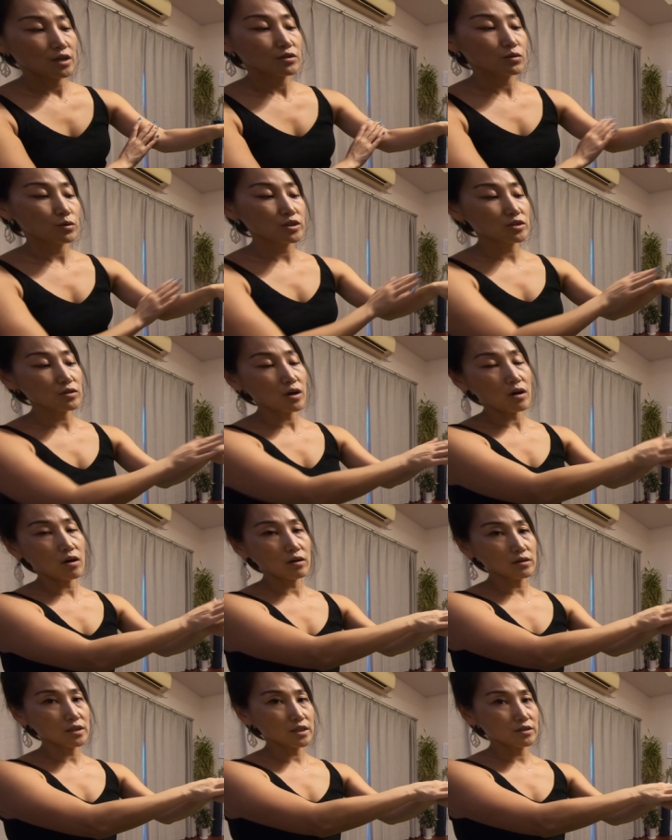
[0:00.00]
so it's not
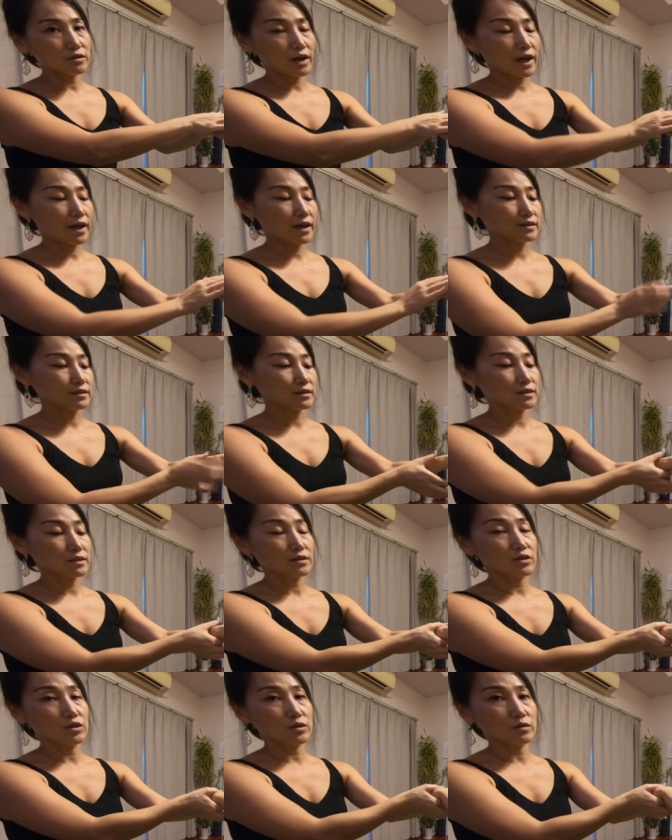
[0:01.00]
only your hands
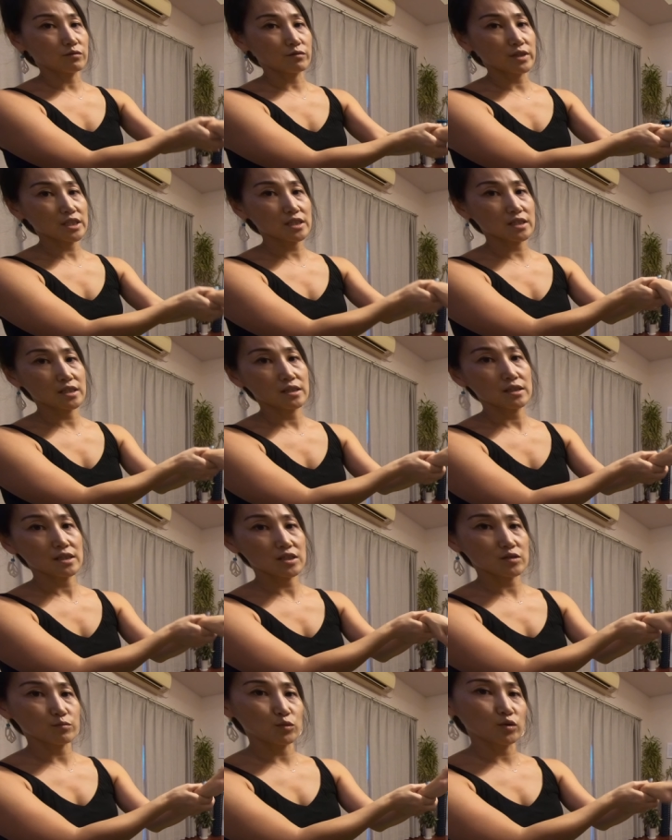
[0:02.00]
your wrist
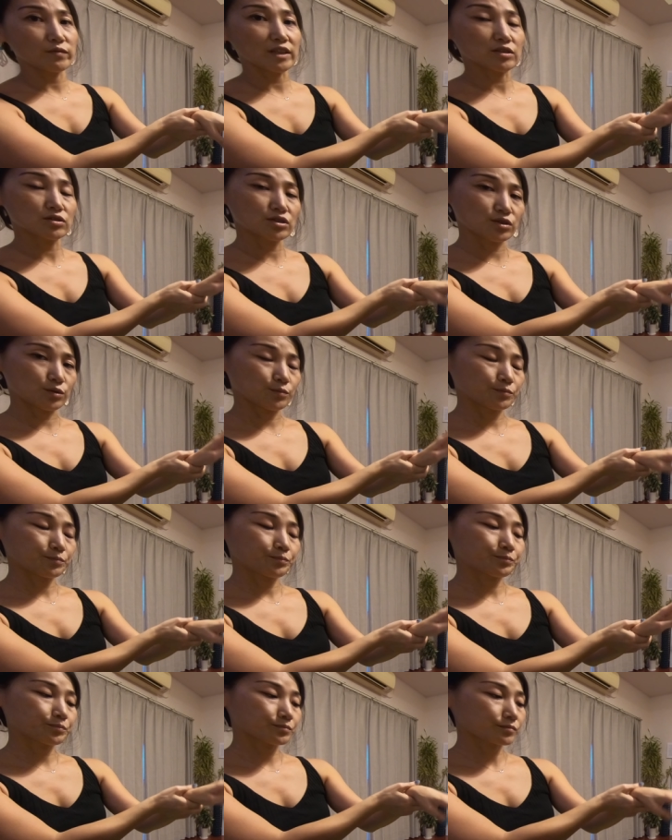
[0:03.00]
is moving too
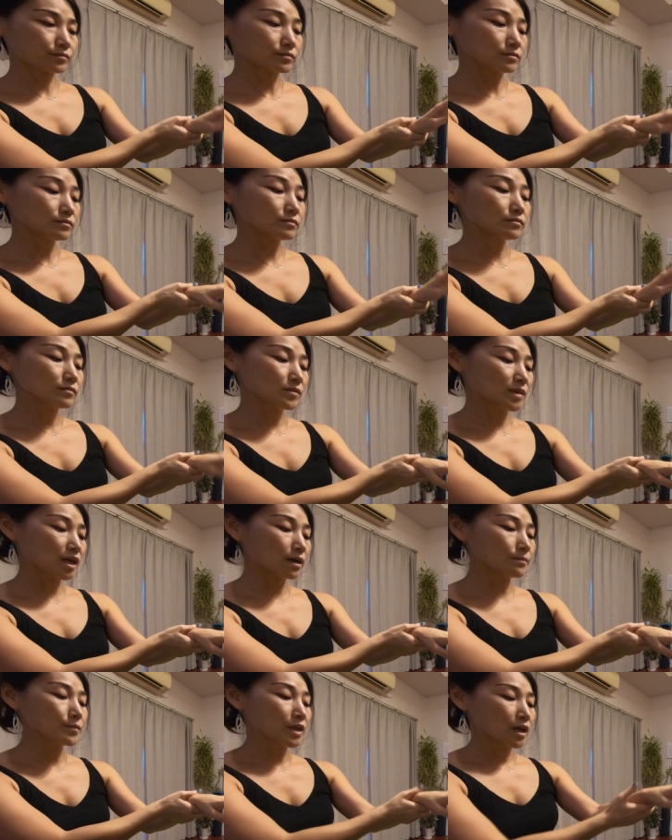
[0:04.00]
yeah.
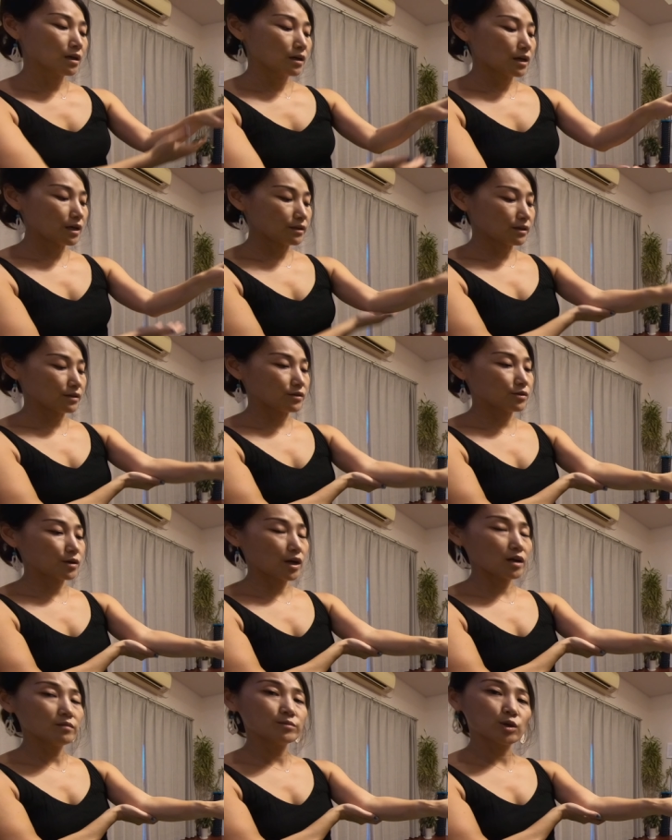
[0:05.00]
and then your
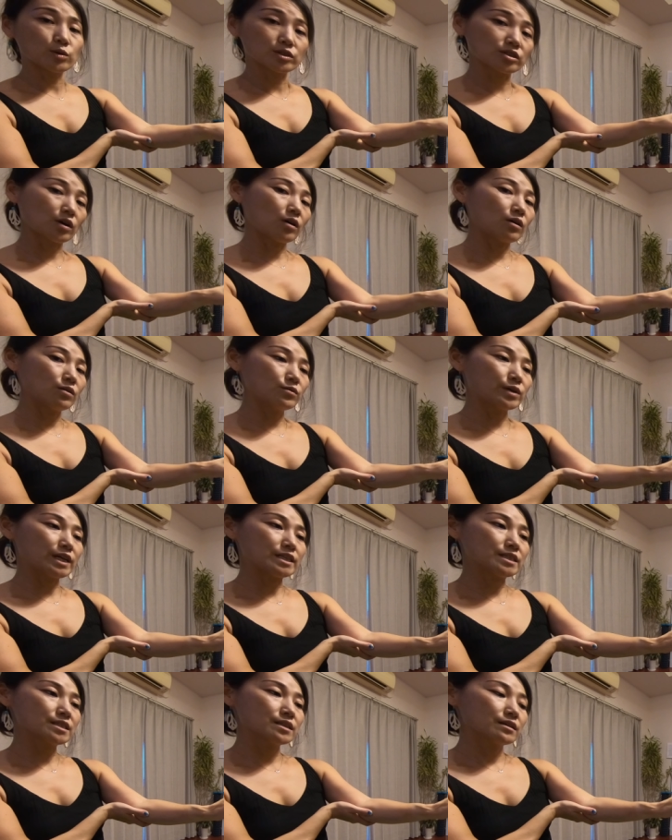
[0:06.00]
elbow is
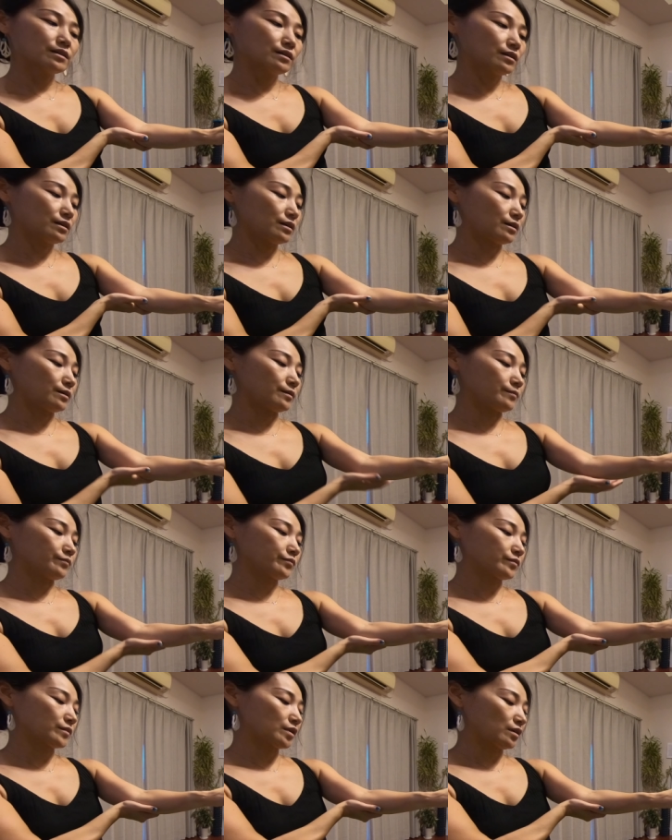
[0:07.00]
always um,
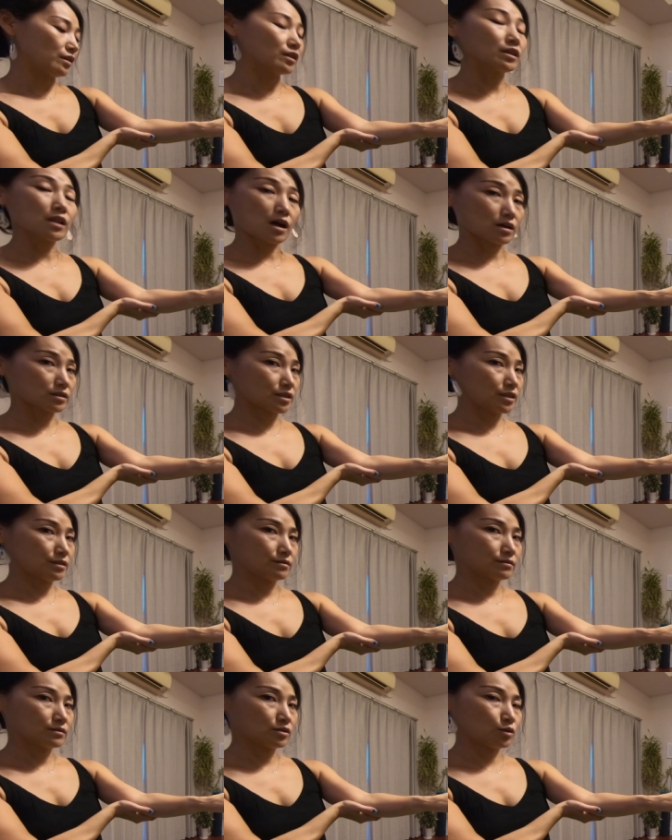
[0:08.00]
locked
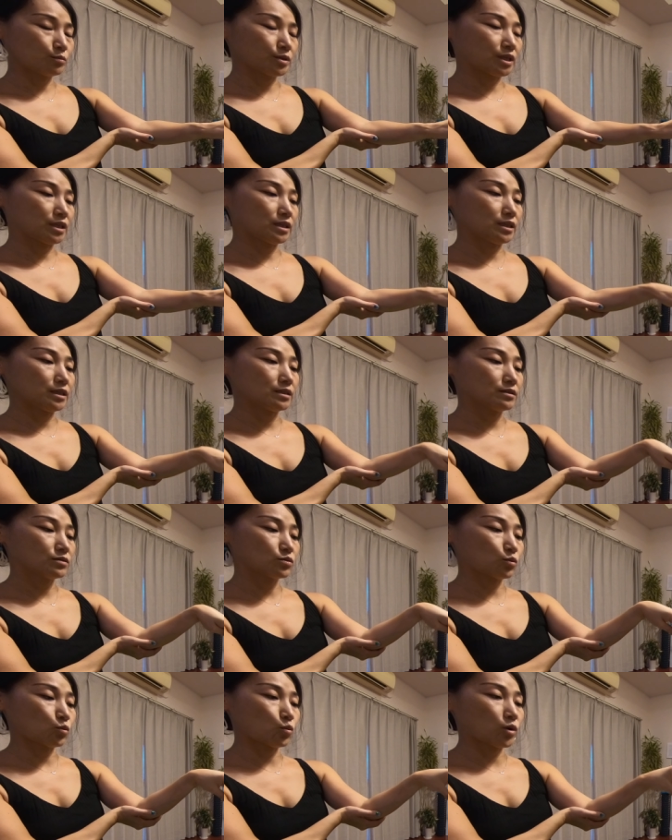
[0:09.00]
completely.
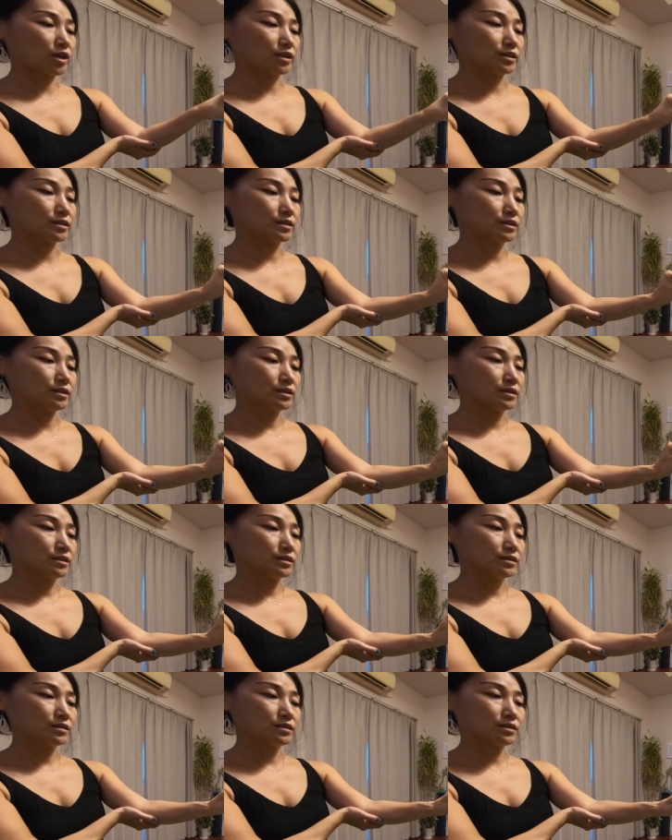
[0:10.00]
So one,
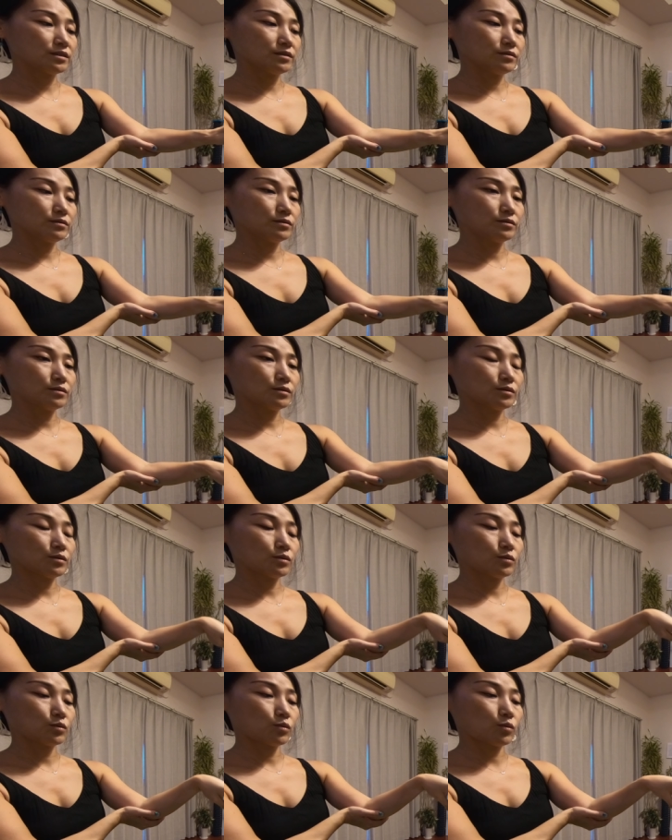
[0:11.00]
two,
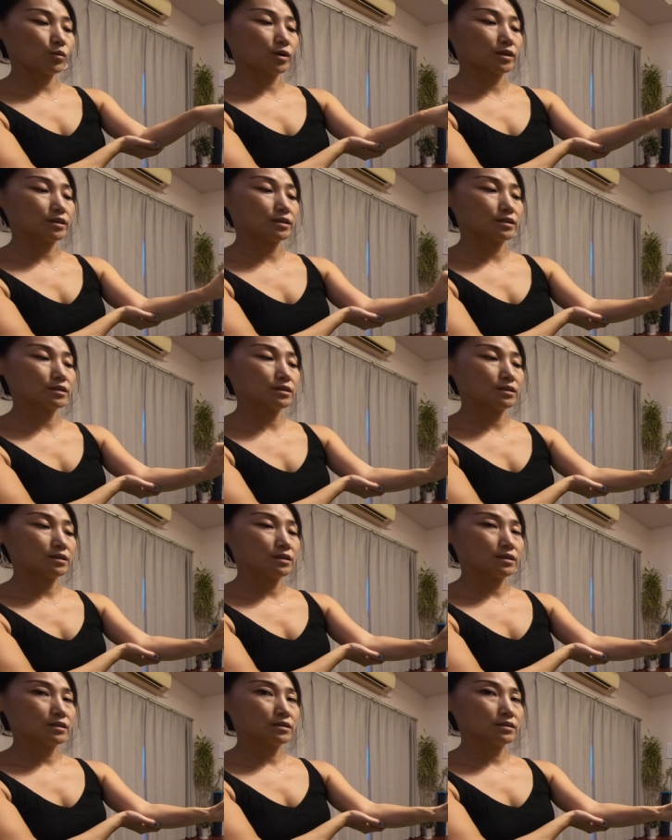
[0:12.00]
one,
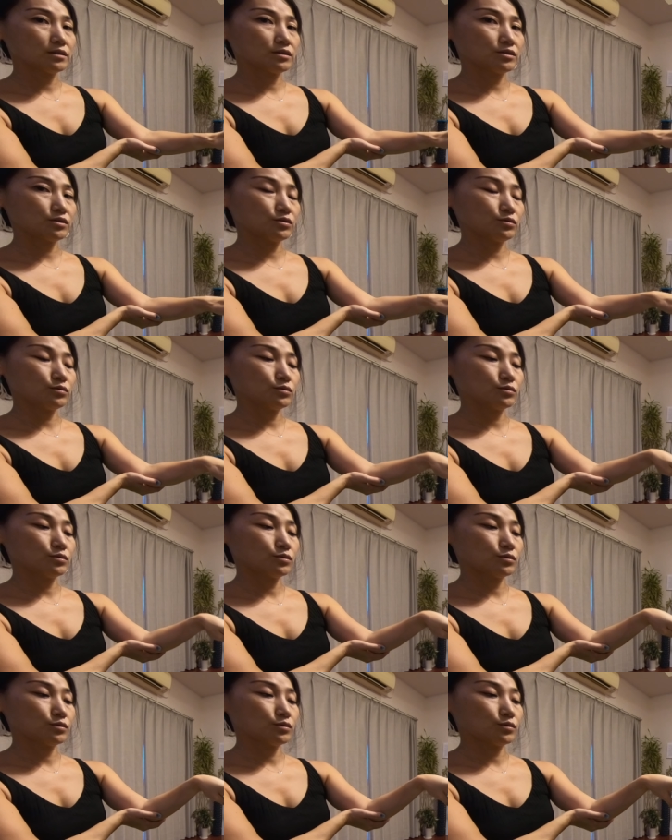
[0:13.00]
two,
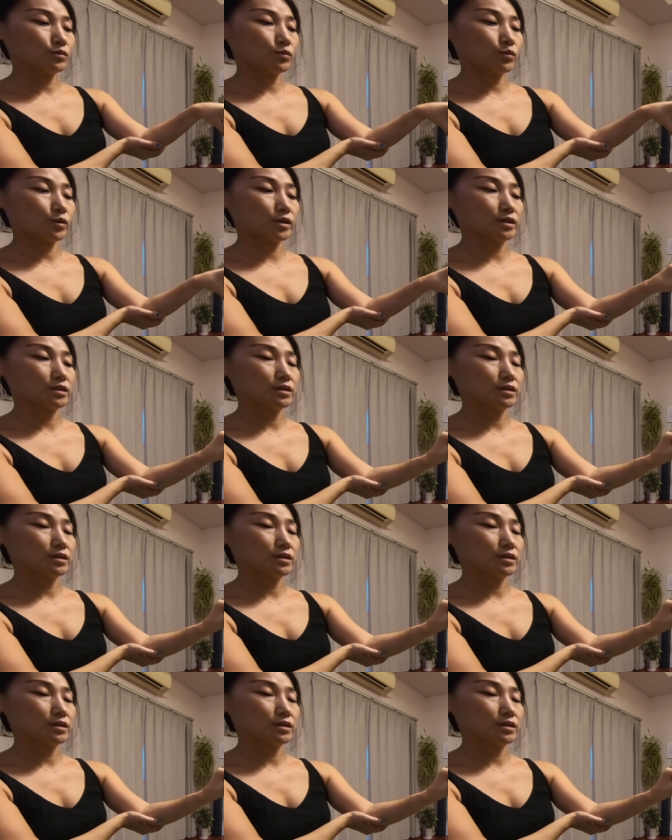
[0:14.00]
one,